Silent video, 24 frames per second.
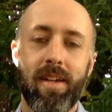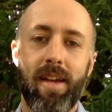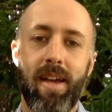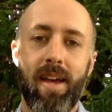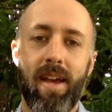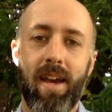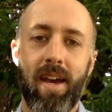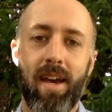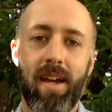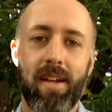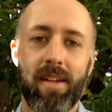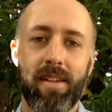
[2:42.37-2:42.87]

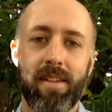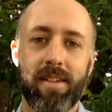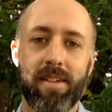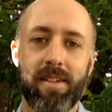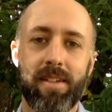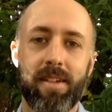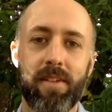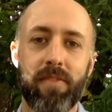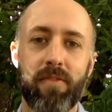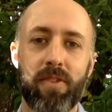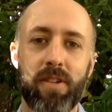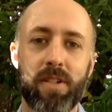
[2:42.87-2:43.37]
And the
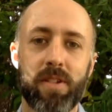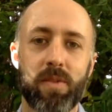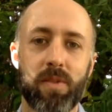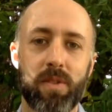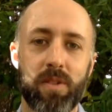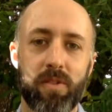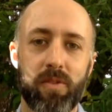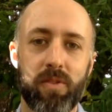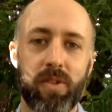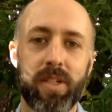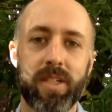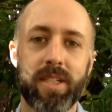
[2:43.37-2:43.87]
difference
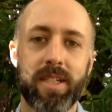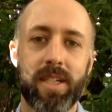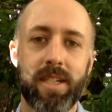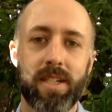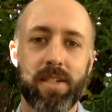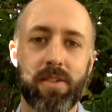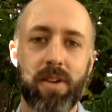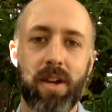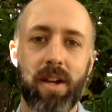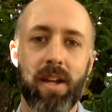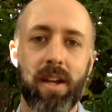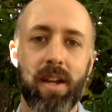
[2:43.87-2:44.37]
was really
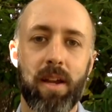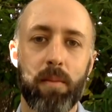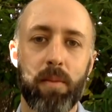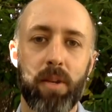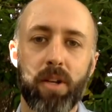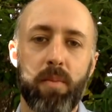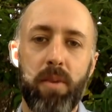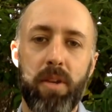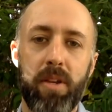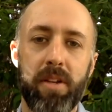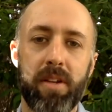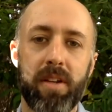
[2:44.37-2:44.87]
striking.
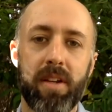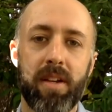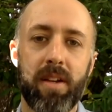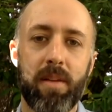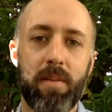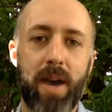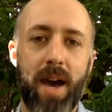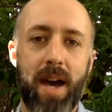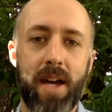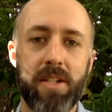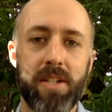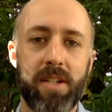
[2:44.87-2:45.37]
You can
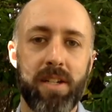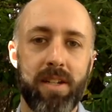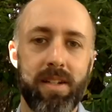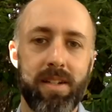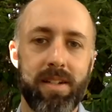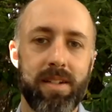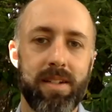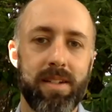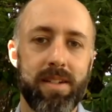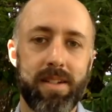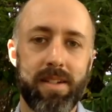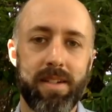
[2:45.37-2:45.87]
imagine,